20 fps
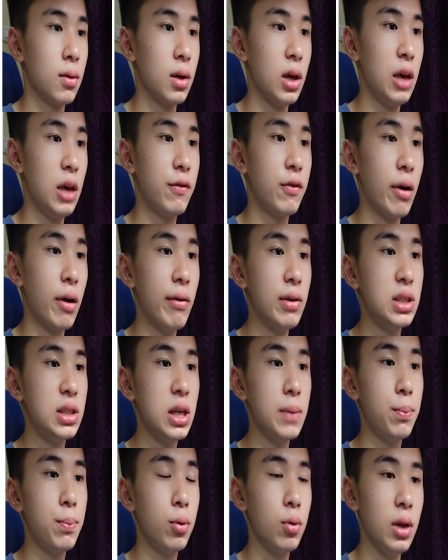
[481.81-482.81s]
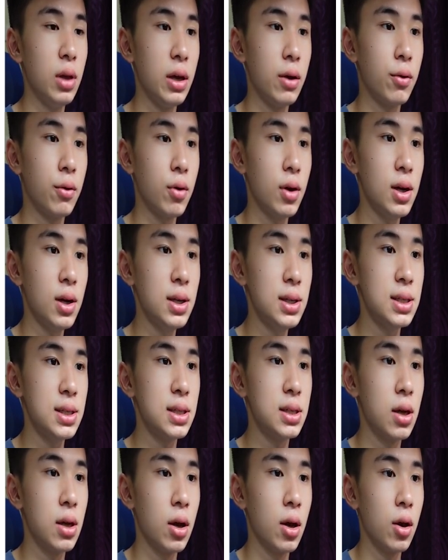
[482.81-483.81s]
If gravity pull
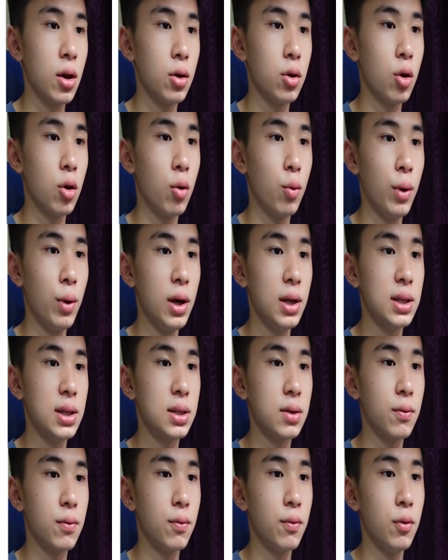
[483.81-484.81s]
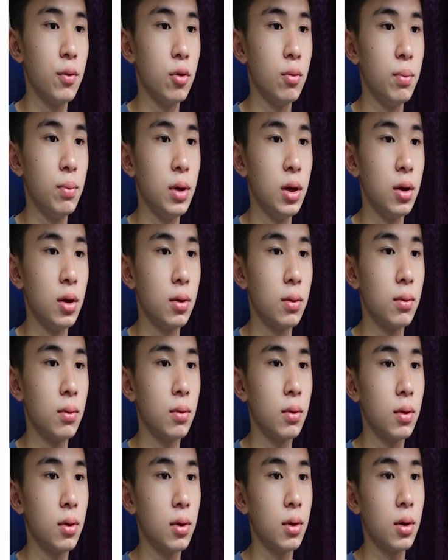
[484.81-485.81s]
increase, your weight will be
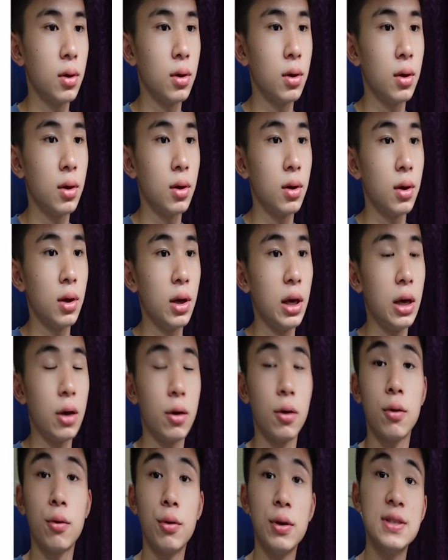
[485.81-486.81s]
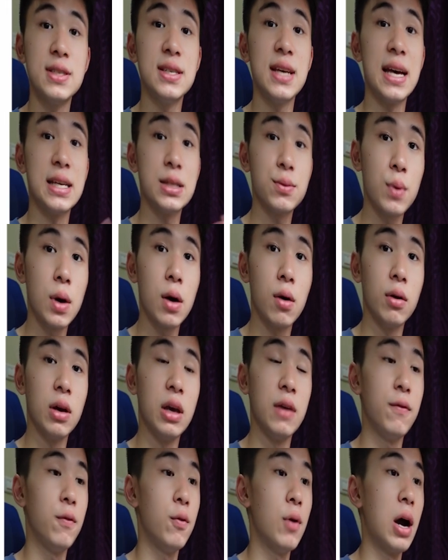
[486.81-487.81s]
increased as well,
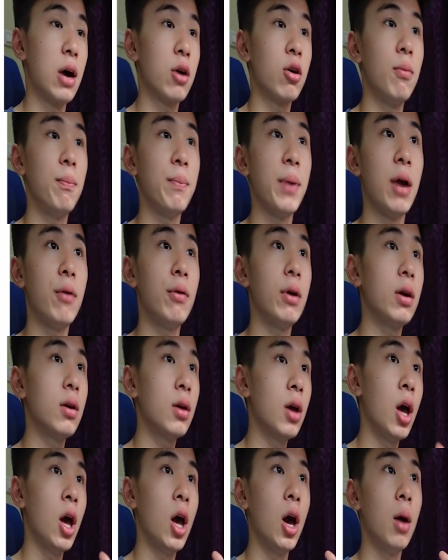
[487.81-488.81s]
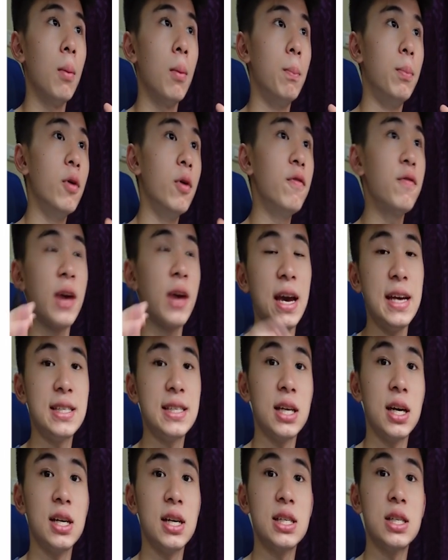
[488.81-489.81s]
if you are comparing both
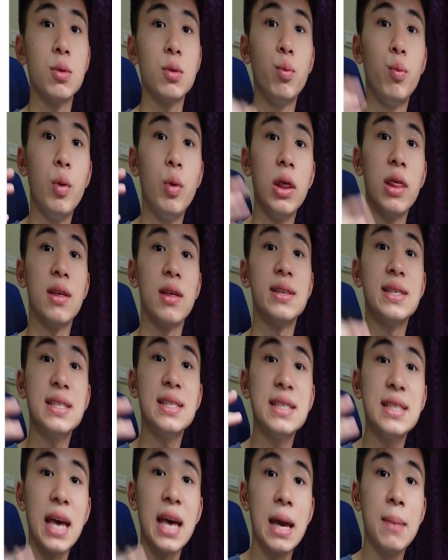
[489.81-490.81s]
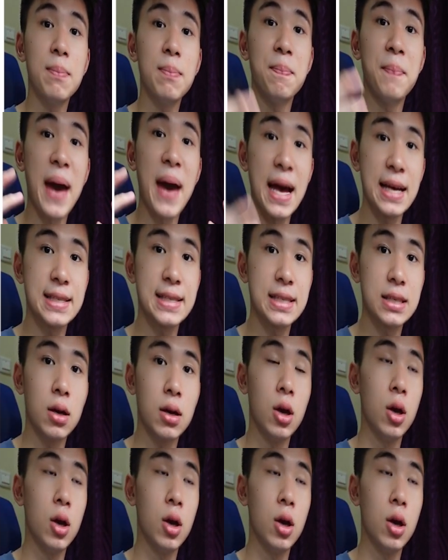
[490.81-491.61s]
cases with same mass.